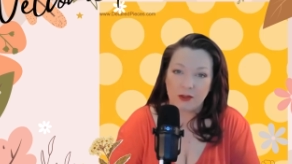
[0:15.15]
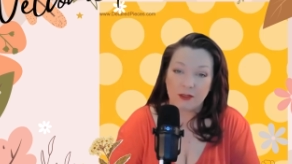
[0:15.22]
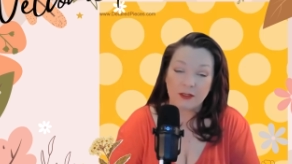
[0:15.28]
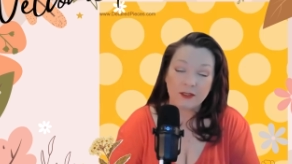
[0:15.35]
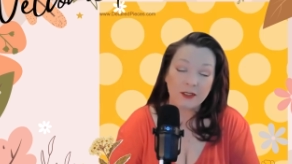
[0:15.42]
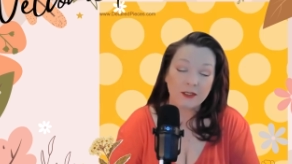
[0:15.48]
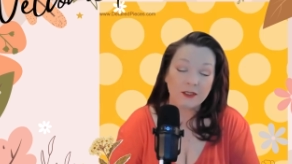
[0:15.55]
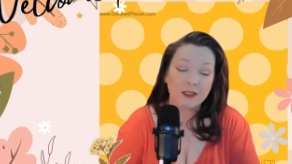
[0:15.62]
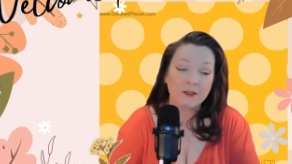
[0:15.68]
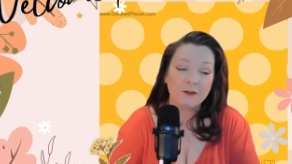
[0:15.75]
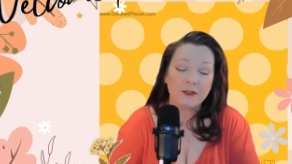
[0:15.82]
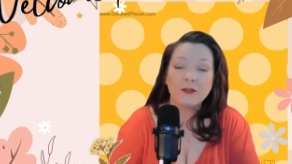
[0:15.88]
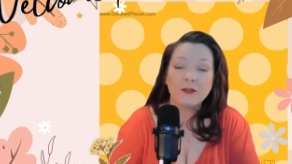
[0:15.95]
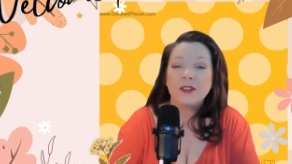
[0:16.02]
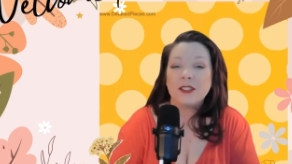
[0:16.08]
This is the
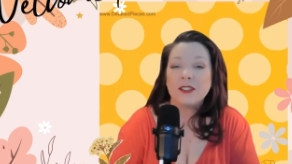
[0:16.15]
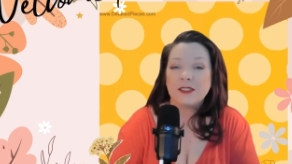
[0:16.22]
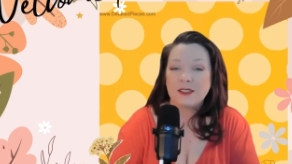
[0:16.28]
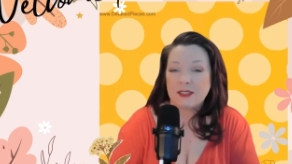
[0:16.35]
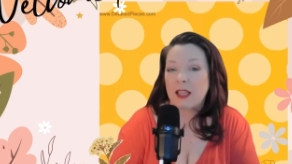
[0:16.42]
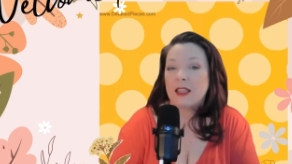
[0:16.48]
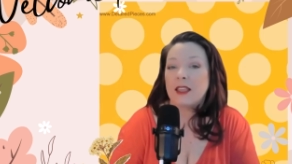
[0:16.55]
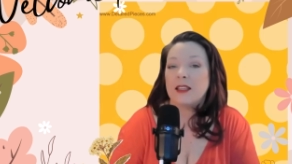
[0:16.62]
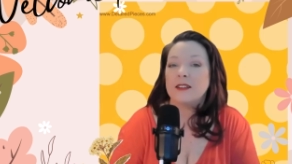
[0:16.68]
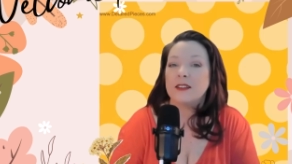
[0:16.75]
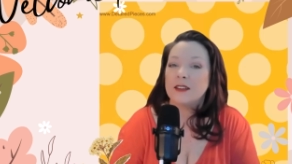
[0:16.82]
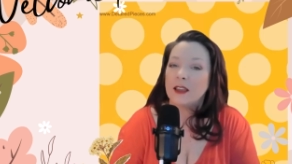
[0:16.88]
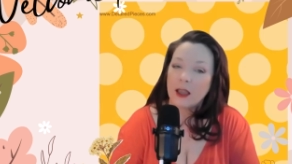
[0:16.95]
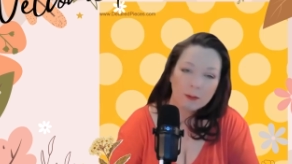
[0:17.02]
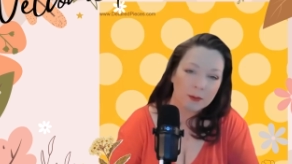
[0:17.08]
52nd
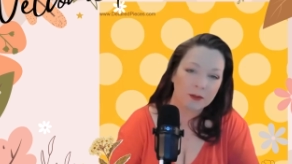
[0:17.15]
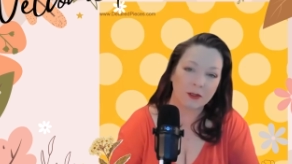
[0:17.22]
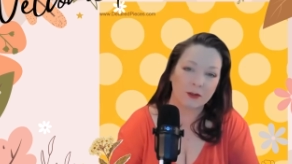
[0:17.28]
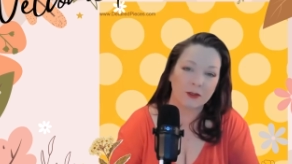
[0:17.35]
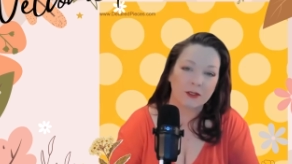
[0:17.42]
episode.